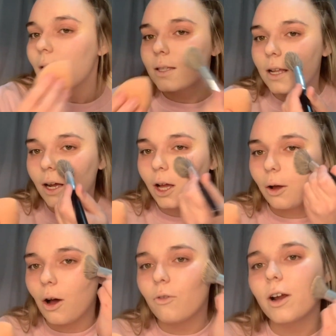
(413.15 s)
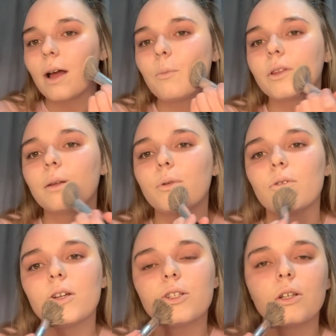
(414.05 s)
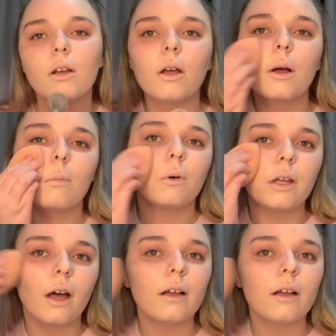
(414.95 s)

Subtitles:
Then I can go over again with the brush. But, yeah.